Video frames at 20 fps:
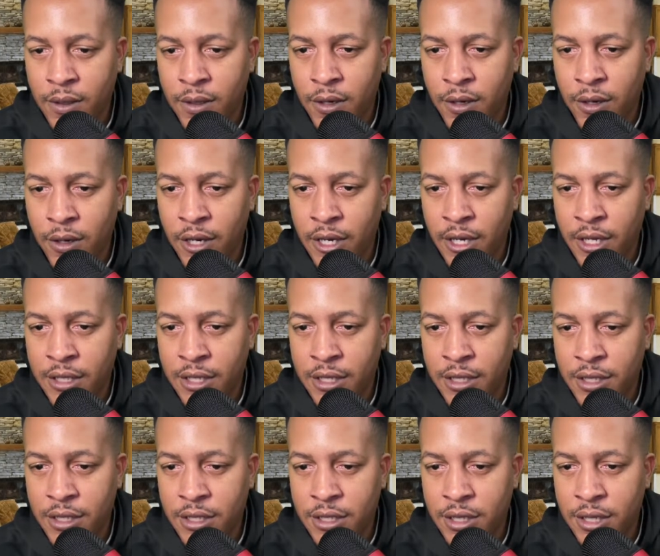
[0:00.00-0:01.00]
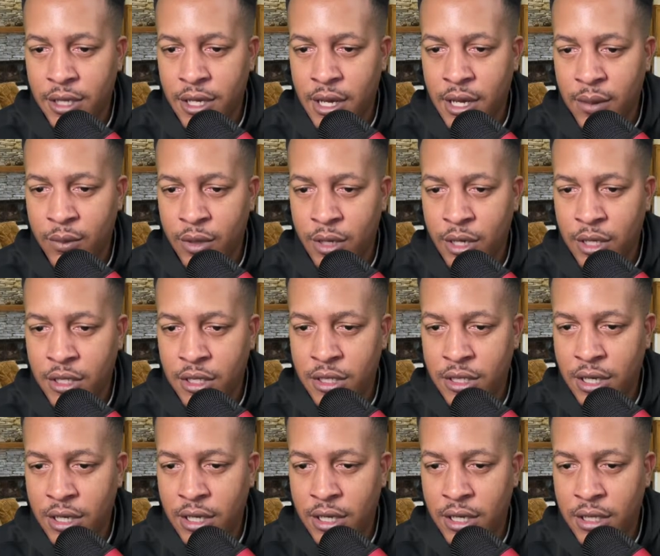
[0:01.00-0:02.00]
All right, I think this is a game where I just
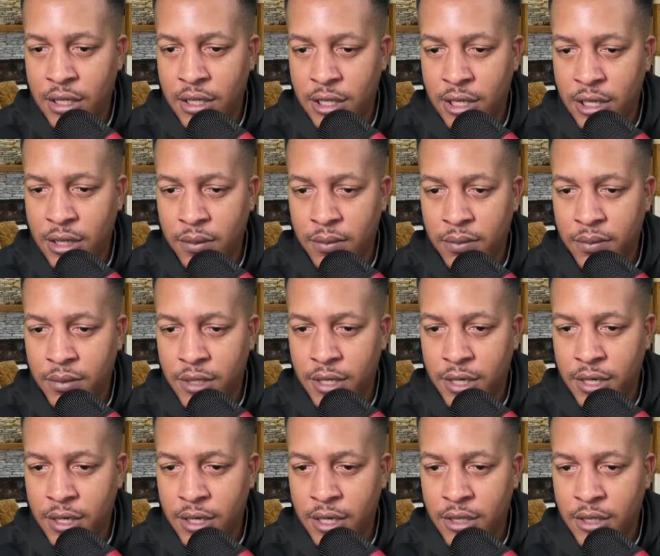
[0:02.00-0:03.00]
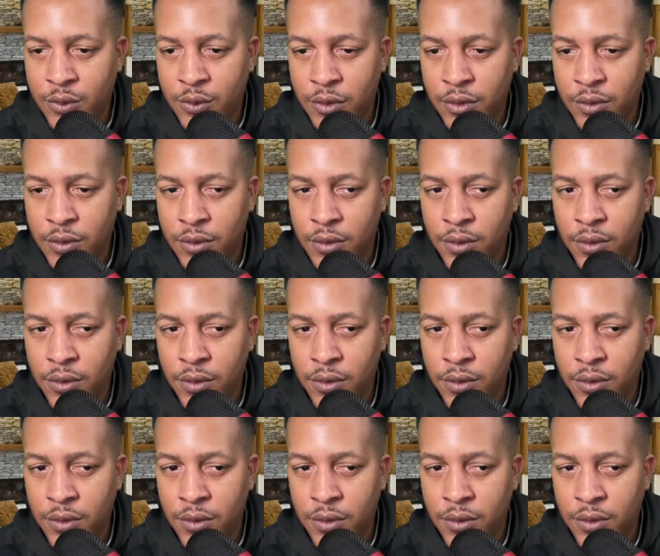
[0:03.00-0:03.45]
kind of got to skip to the next one.